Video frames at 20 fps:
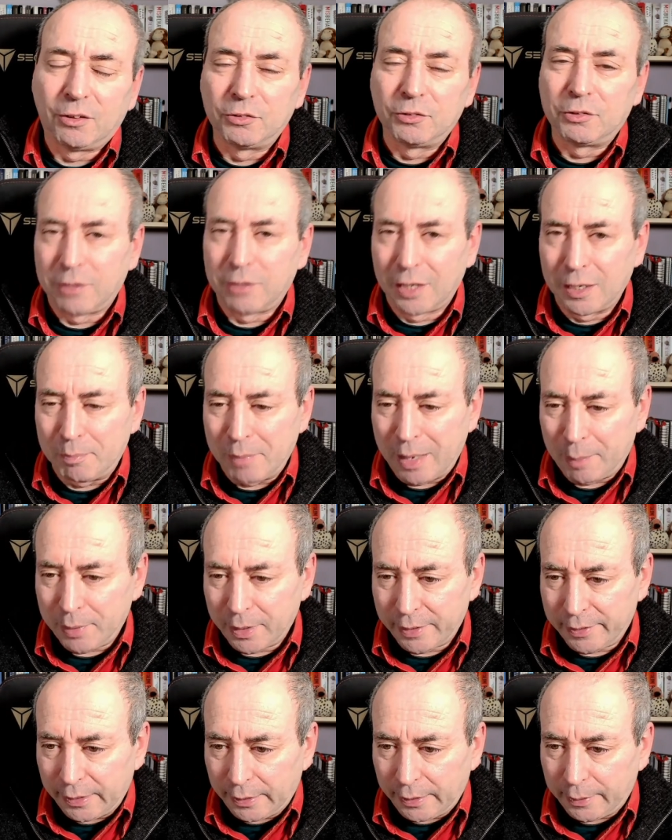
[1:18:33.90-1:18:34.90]
on the
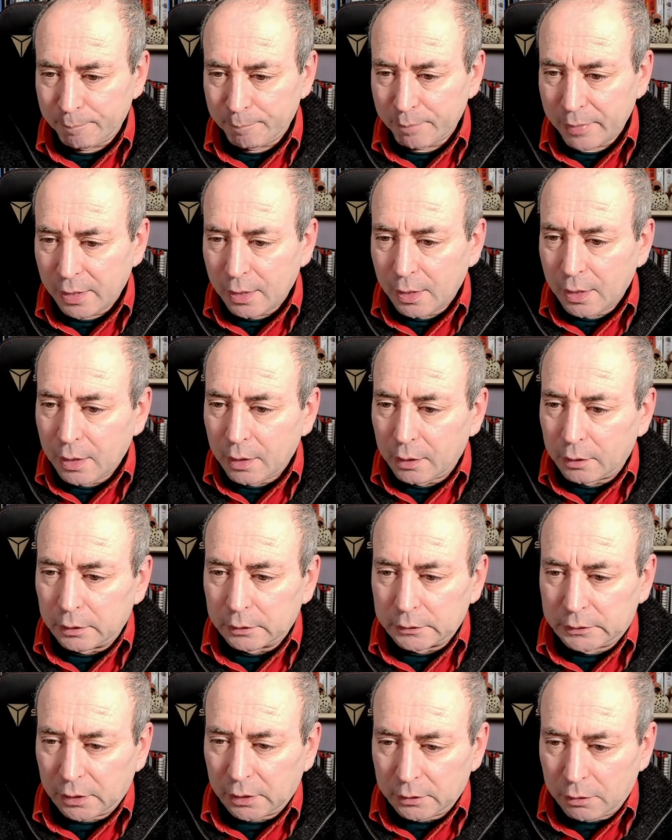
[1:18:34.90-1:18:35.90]
roadmap, I think.
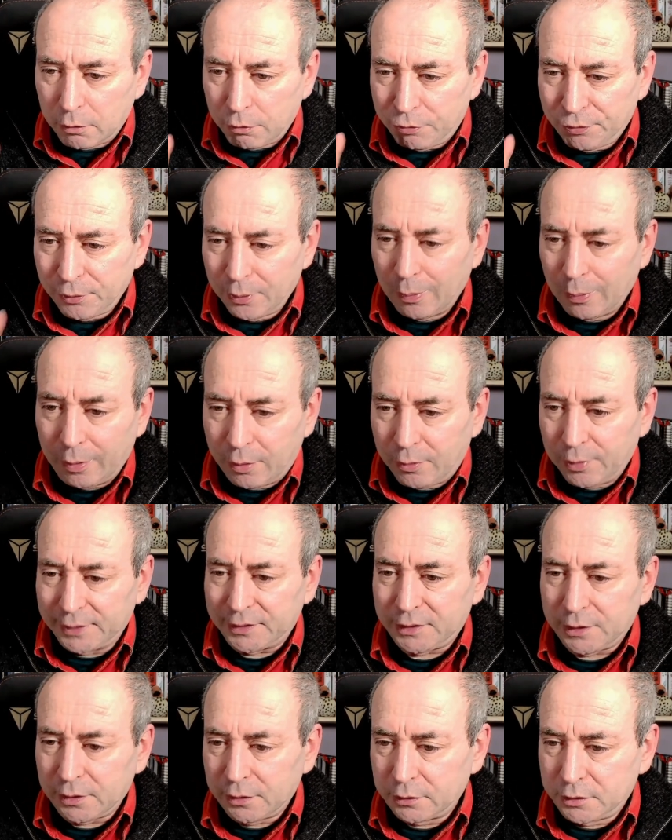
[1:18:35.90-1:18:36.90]
So the follow-up
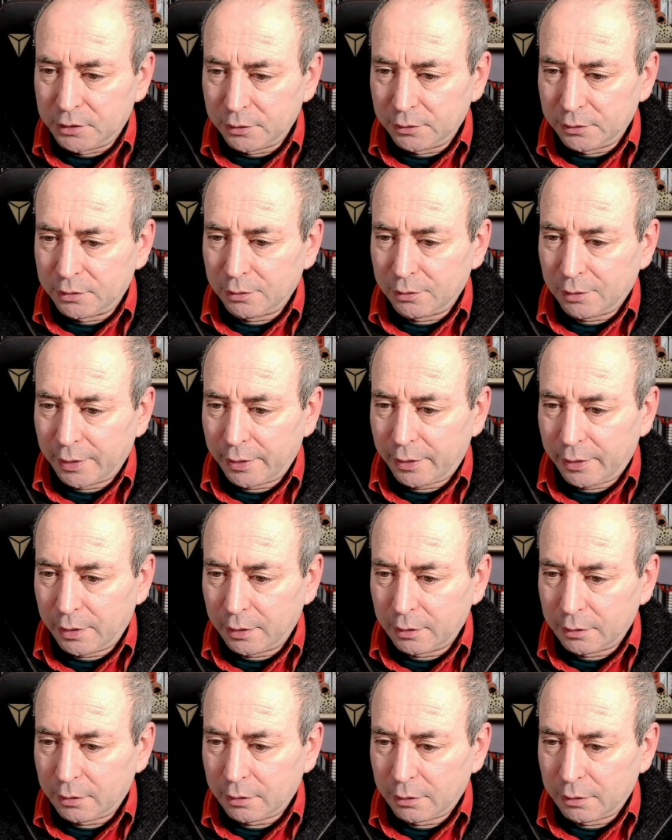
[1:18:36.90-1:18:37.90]
question, do I
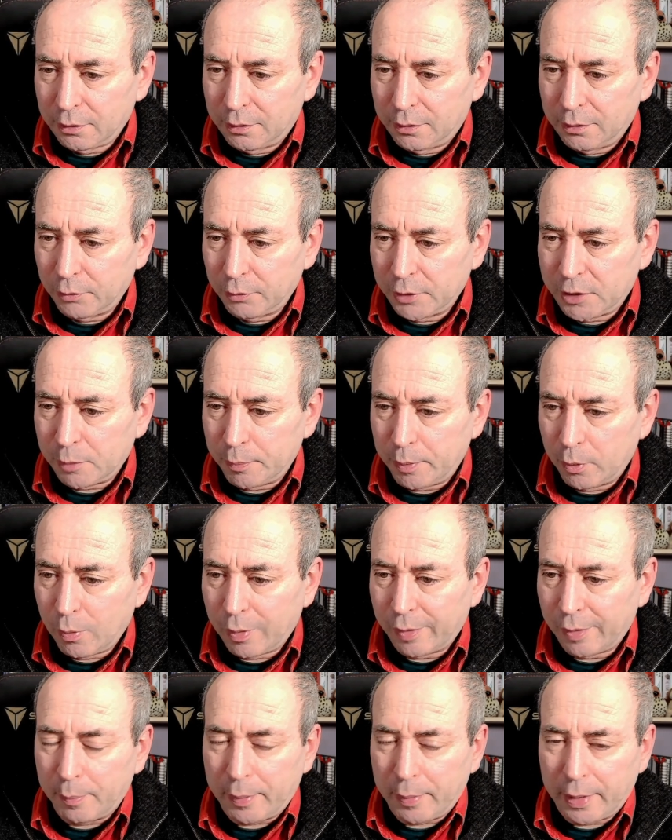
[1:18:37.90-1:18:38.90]
think that we should be
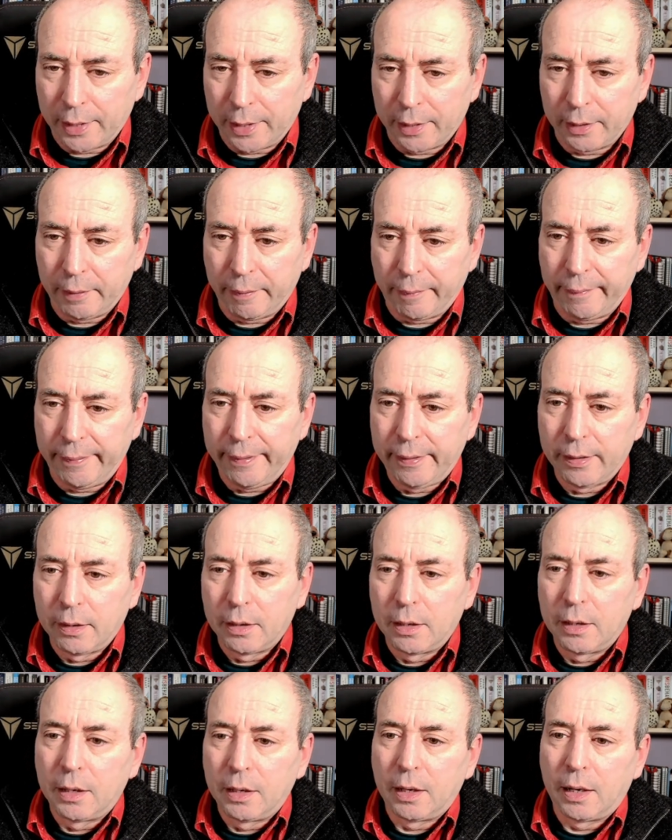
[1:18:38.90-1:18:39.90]
worried about
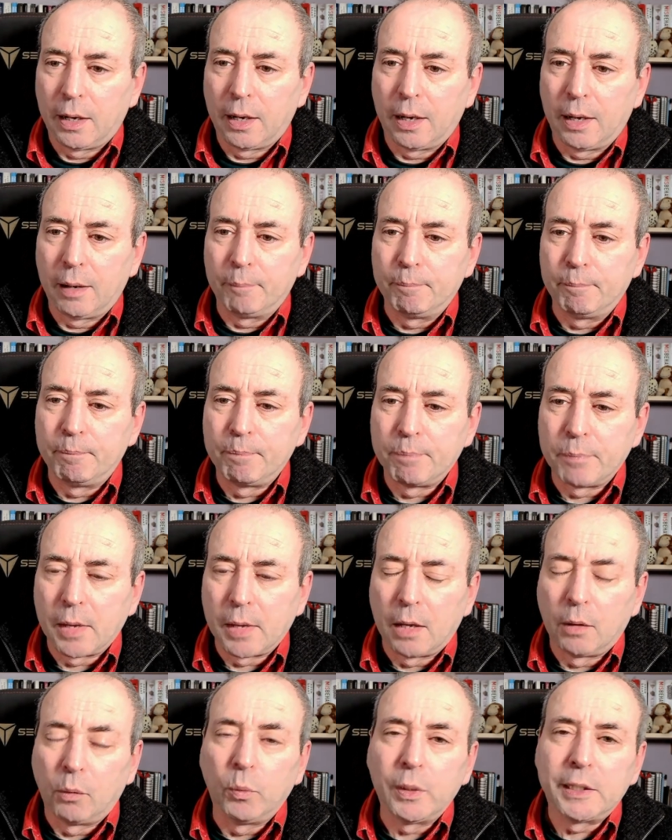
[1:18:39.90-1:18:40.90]
AI?
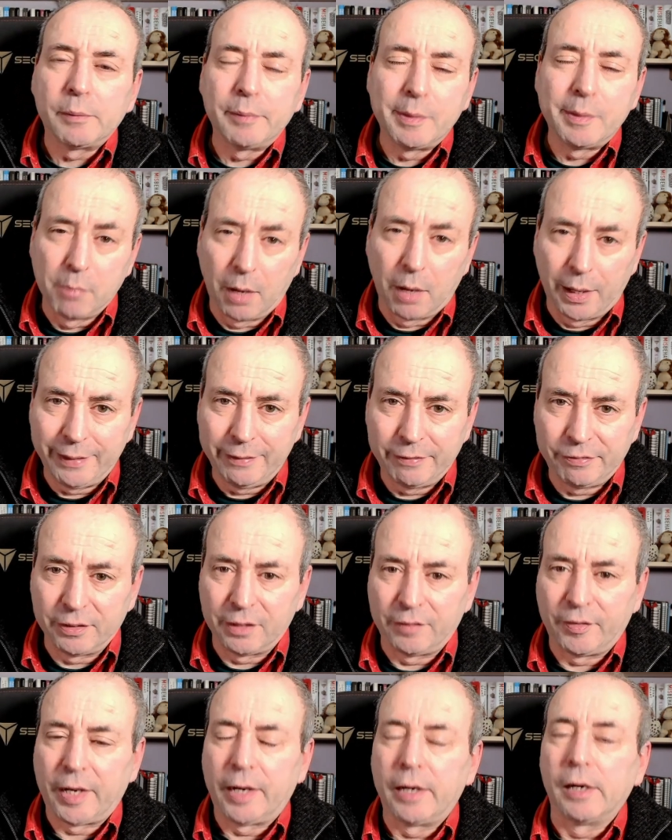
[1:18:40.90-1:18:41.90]
We should be
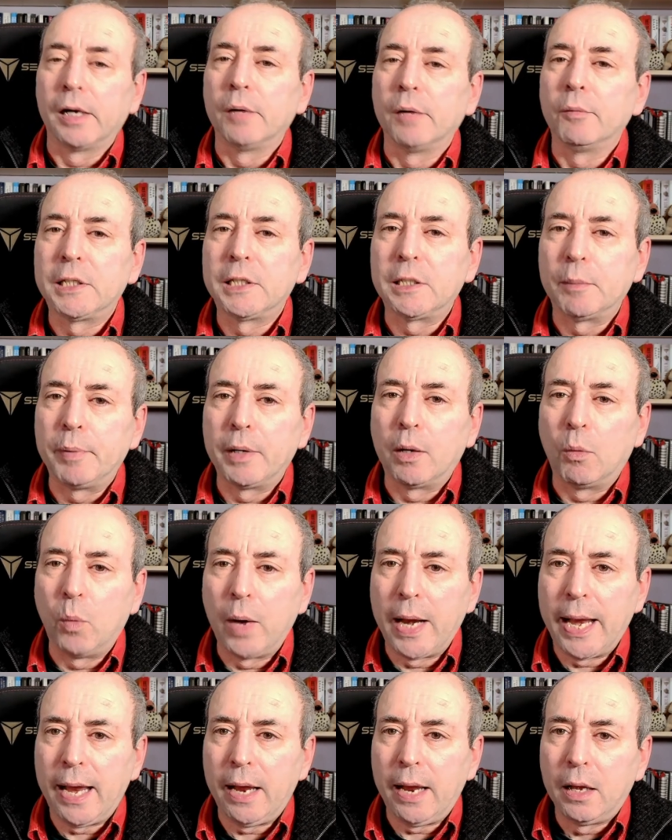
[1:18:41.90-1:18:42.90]
mindful of AI. We should be
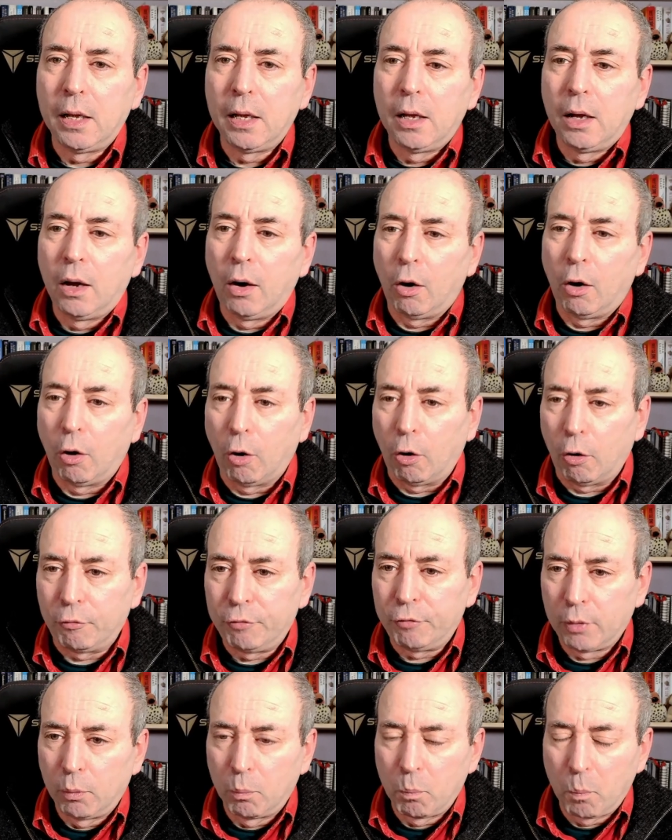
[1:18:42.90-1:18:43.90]
aware
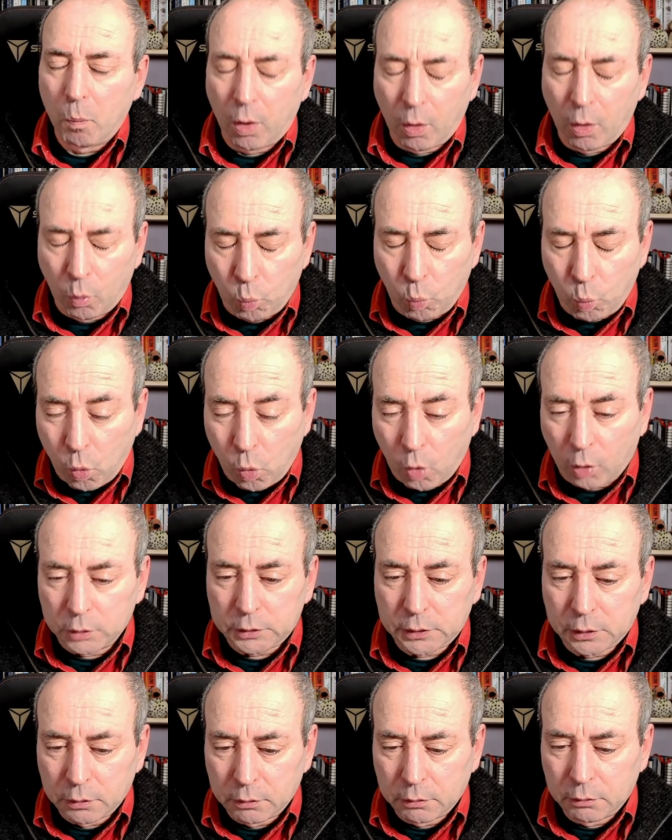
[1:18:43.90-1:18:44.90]
of
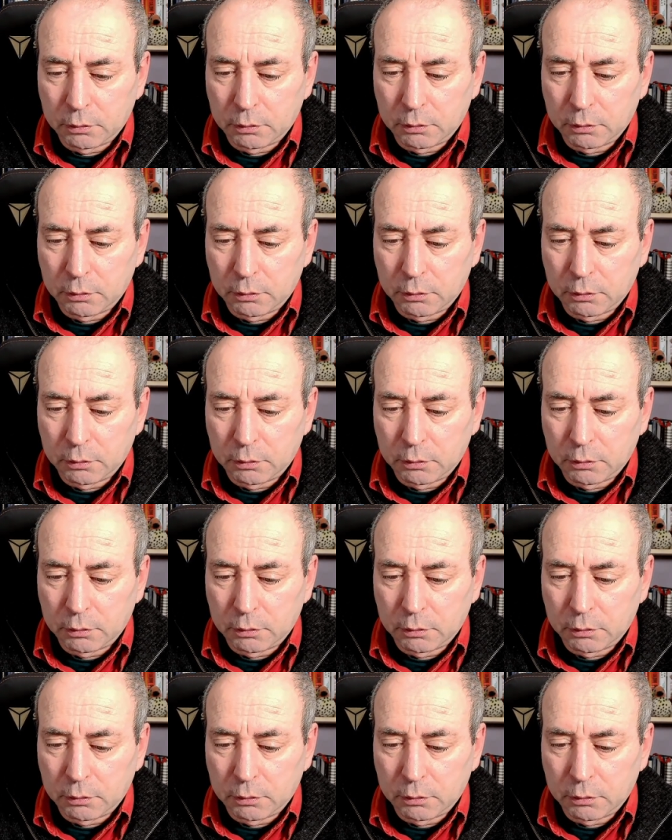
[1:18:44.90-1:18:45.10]
what